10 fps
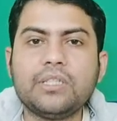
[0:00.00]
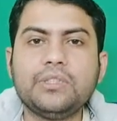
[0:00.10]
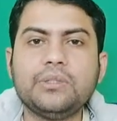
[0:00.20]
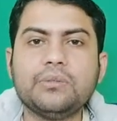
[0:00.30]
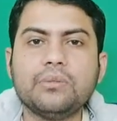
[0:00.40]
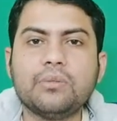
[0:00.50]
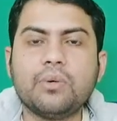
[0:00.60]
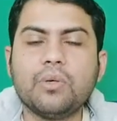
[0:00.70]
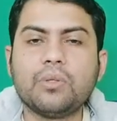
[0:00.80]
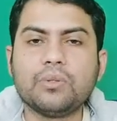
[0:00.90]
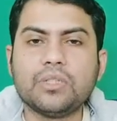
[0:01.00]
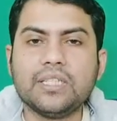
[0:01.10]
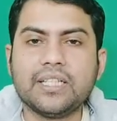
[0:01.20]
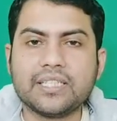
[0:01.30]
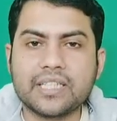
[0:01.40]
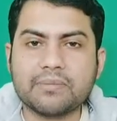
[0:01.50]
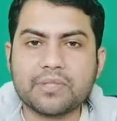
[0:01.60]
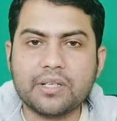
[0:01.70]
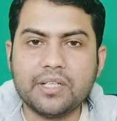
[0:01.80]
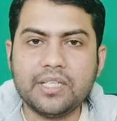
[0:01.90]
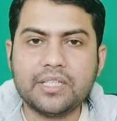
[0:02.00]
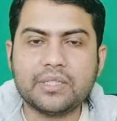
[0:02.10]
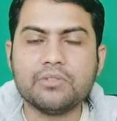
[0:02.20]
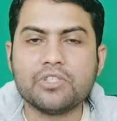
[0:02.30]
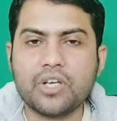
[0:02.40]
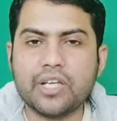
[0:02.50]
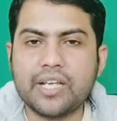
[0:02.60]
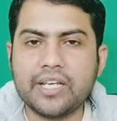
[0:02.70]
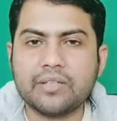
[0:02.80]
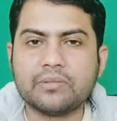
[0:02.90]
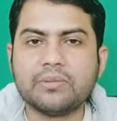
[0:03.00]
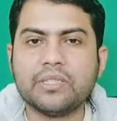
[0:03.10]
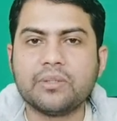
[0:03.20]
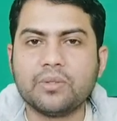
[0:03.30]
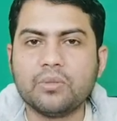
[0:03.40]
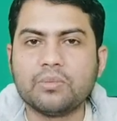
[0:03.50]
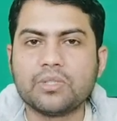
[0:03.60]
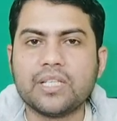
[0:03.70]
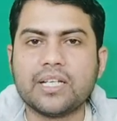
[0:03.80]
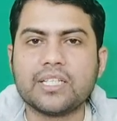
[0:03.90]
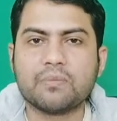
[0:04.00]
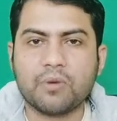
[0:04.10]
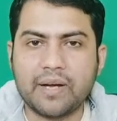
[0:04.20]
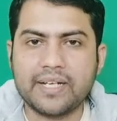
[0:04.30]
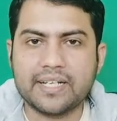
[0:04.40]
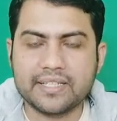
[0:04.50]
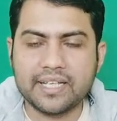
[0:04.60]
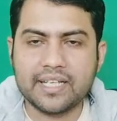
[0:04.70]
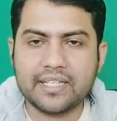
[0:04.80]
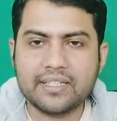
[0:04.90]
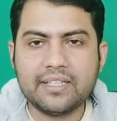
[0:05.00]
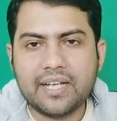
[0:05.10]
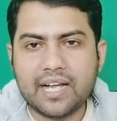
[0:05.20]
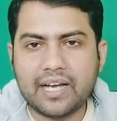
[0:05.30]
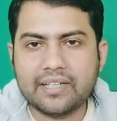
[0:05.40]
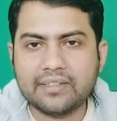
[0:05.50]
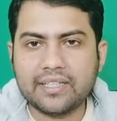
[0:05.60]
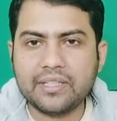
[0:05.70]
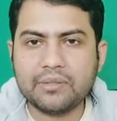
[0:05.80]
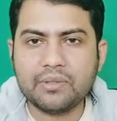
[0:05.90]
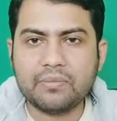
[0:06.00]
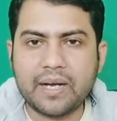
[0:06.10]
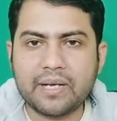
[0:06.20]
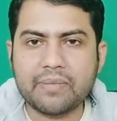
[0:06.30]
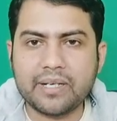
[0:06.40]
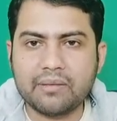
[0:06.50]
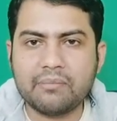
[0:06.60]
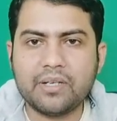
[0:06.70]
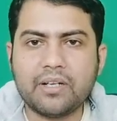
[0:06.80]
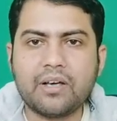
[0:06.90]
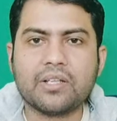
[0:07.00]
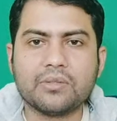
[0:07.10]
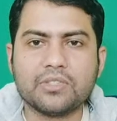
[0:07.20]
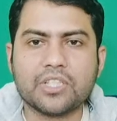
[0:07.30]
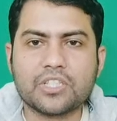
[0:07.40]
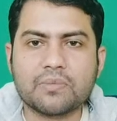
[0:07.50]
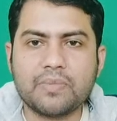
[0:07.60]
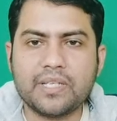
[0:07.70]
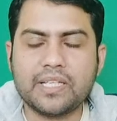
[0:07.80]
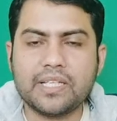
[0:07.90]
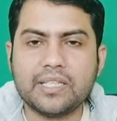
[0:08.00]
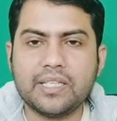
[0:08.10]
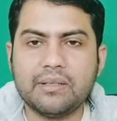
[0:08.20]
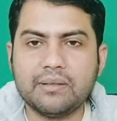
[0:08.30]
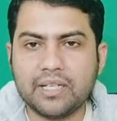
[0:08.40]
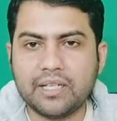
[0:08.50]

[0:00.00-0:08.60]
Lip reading: You go to the description link, you join any of the groups that is provided there, and then you will find my number, or you just ping in the